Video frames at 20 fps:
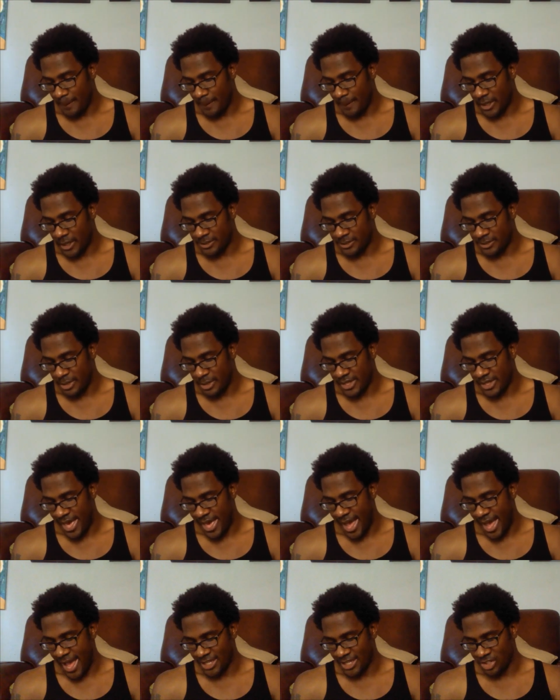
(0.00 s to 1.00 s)
must be
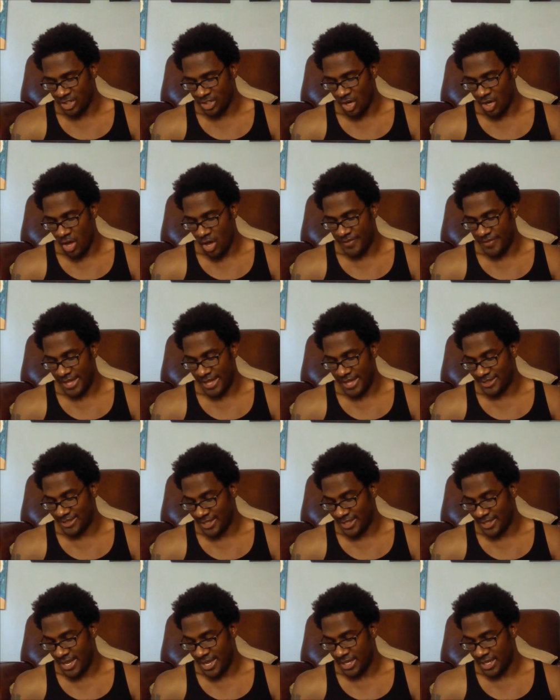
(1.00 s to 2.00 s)
the actor on that
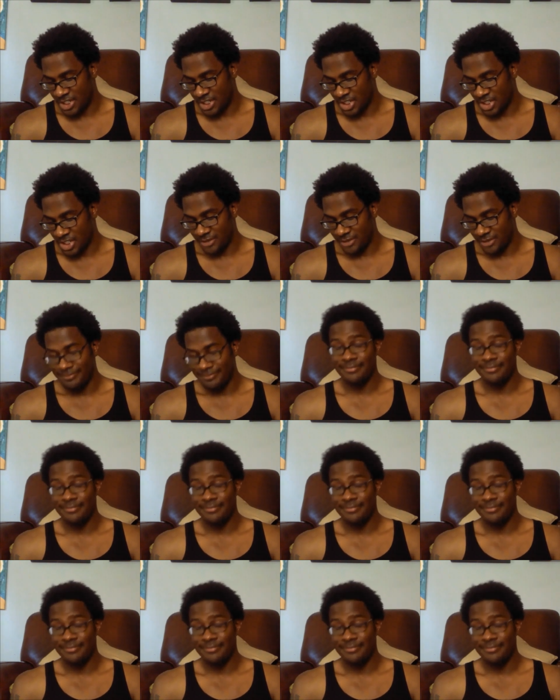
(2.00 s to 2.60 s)
stage.